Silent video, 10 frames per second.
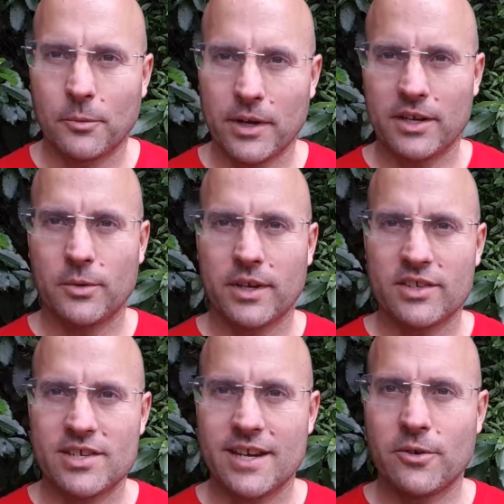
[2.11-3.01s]
when
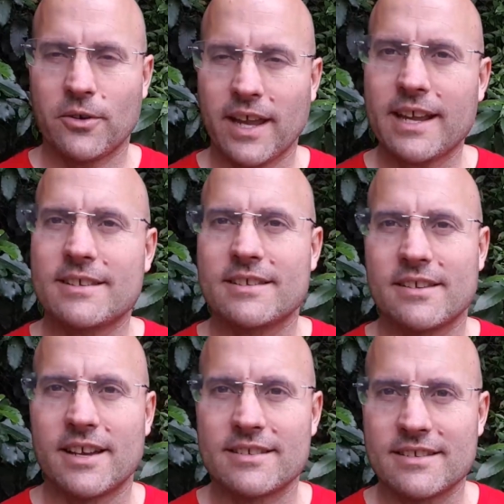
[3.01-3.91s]
doing Qigong
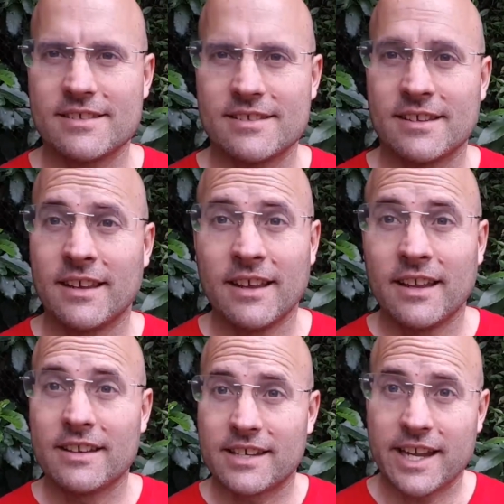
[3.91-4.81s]
exercises
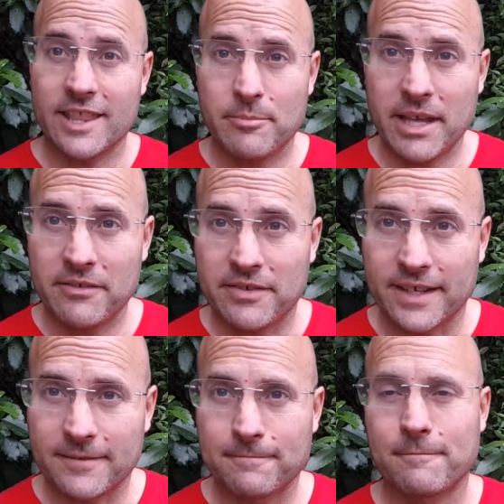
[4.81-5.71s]
to get the benefit?